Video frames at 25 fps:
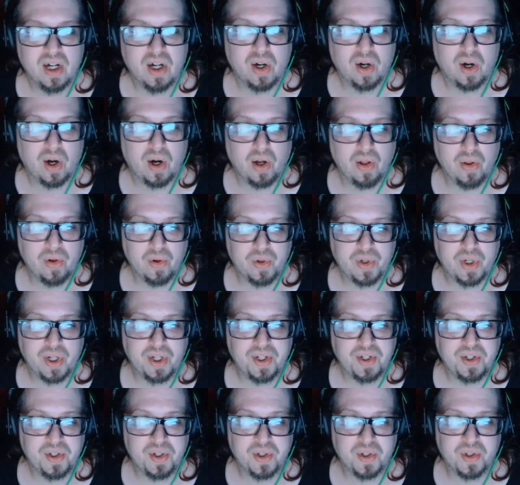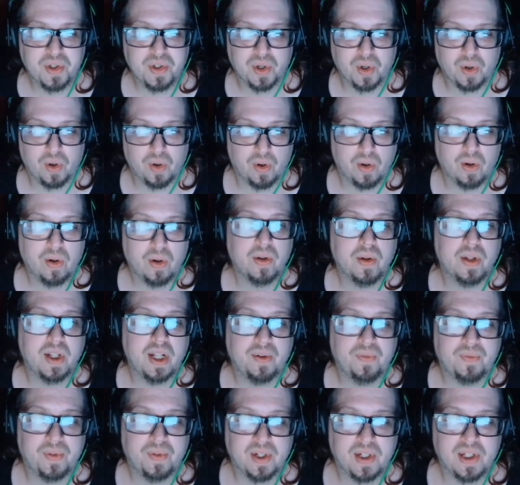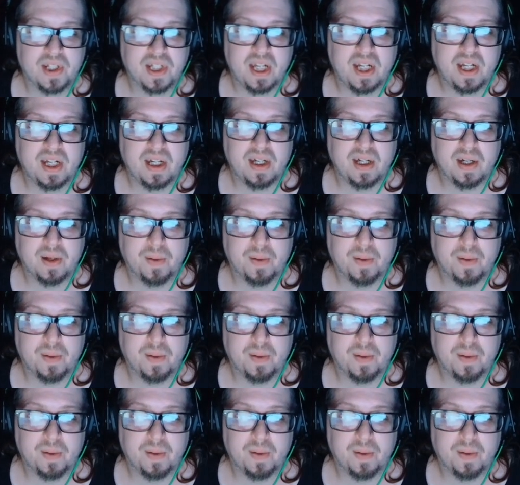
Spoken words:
Other changes are they fixed a